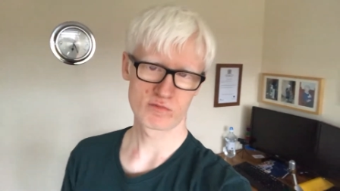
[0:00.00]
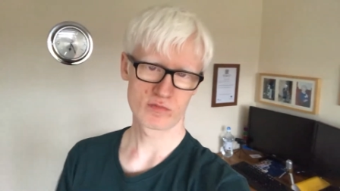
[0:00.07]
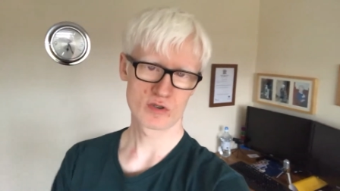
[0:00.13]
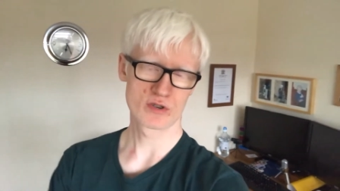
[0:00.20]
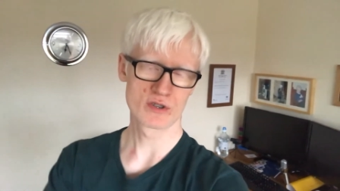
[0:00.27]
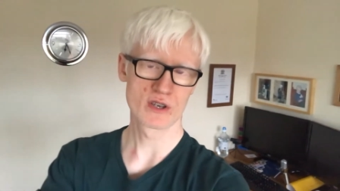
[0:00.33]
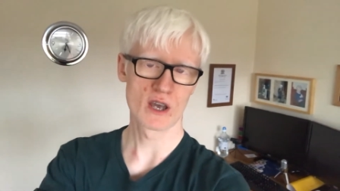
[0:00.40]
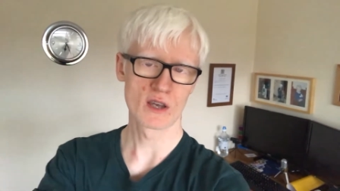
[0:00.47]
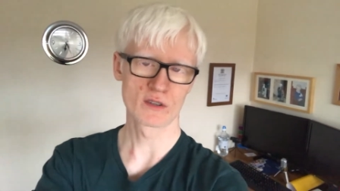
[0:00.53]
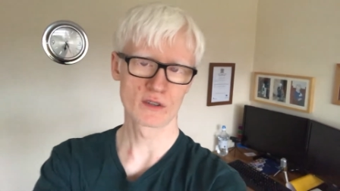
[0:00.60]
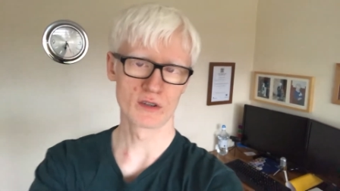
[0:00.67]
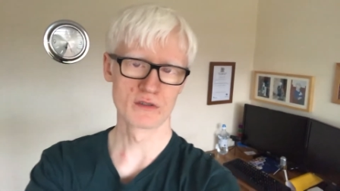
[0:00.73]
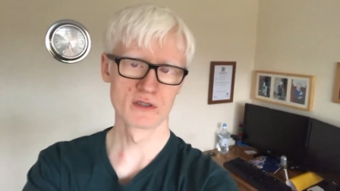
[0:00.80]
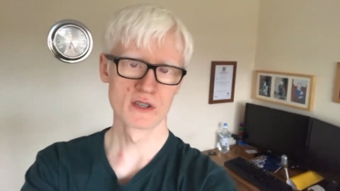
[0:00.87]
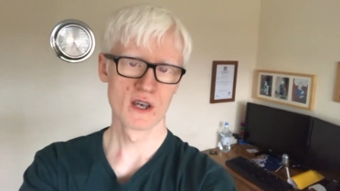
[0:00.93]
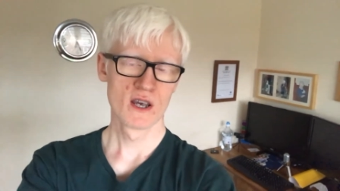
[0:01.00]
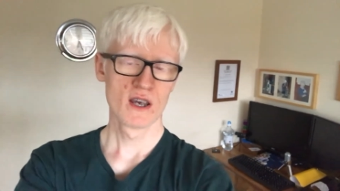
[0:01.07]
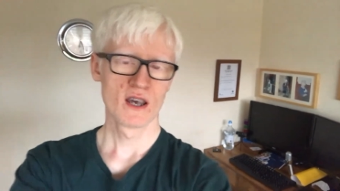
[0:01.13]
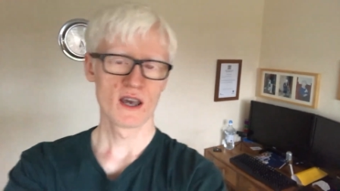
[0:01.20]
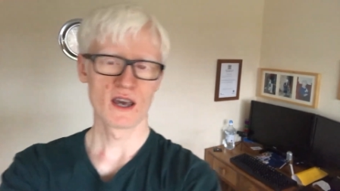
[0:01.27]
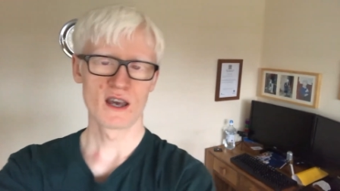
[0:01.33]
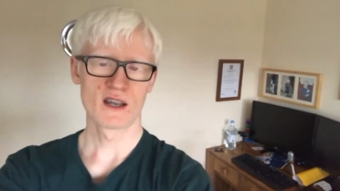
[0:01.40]
We're going to hang out
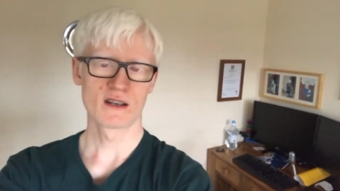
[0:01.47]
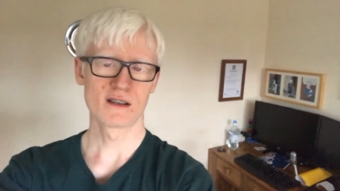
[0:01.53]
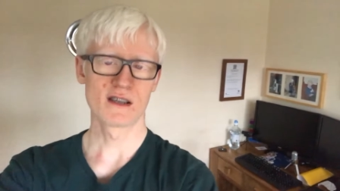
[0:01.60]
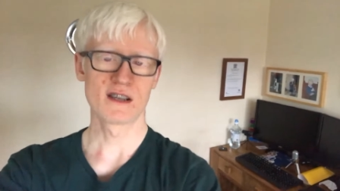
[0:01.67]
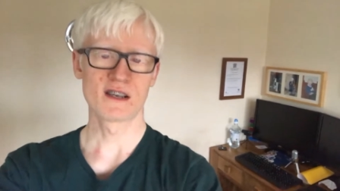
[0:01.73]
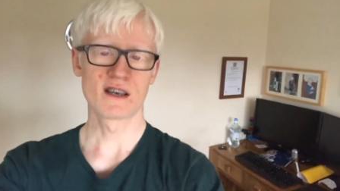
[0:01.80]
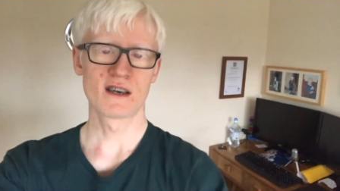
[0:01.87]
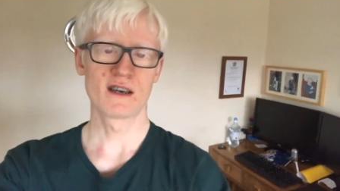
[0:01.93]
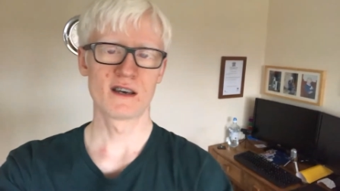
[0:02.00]
at a